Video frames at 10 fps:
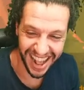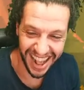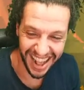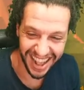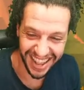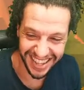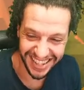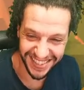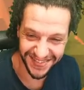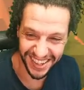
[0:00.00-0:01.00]

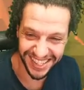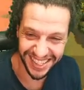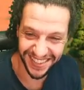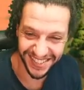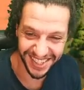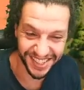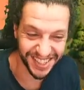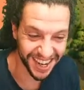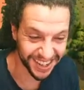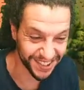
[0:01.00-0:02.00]
hi, much love to
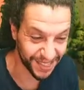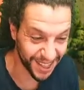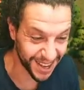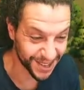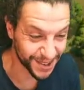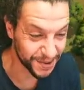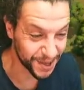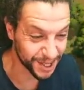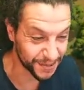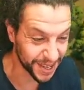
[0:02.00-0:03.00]
you, Draco. Thank you so
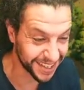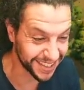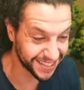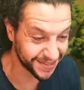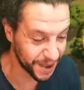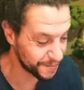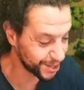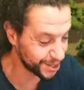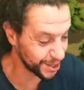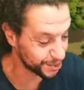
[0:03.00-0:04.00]
much, man
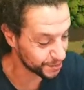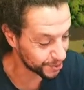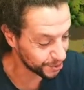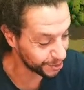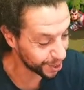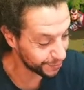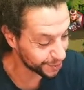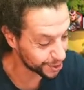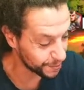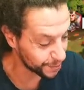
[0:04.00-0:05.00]
appreciate you bro thank
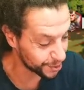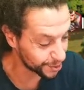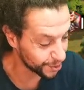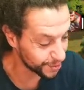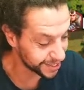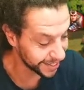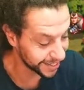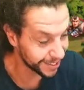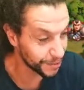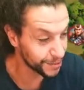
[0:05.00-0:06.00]
you for your support always
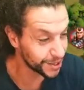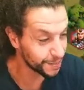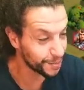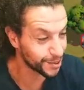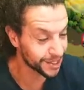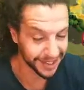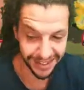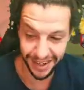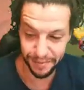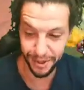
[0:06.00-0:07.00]
there always
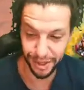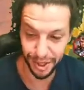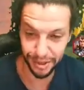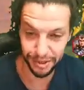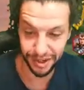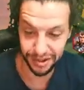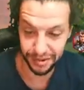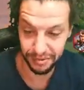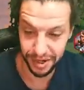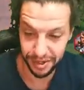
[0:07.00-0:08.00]
supporting appreciate you
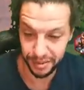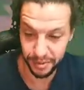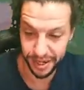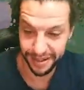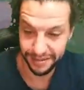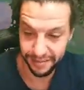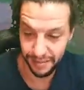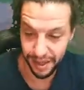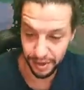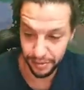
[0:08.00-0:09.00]
draco really do man
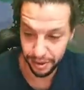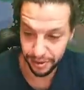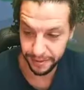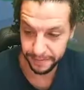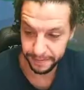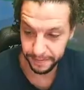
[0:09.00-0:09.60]
thank you brother